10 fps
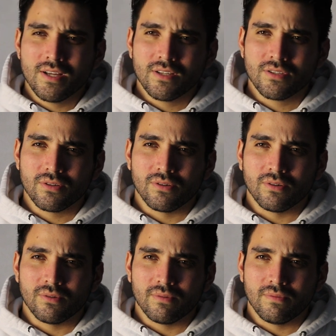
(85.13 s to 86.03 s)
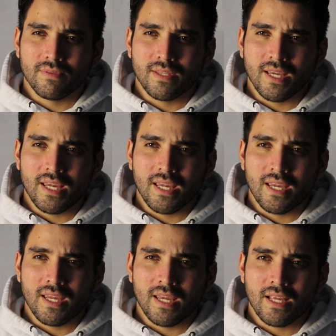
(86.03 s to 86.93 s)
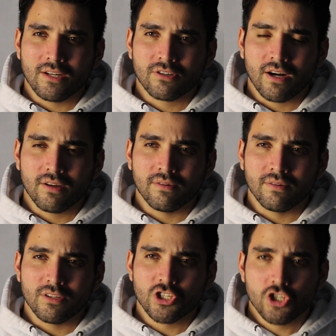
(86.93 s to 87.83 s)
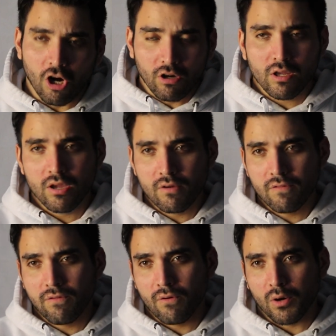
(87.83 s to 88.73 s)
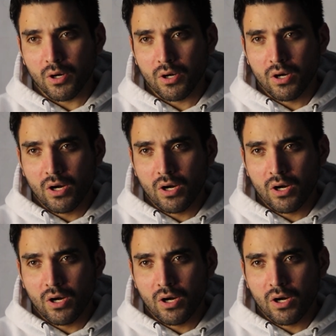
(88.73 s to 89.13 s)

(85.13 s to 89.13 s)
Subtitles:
So they try to shark you for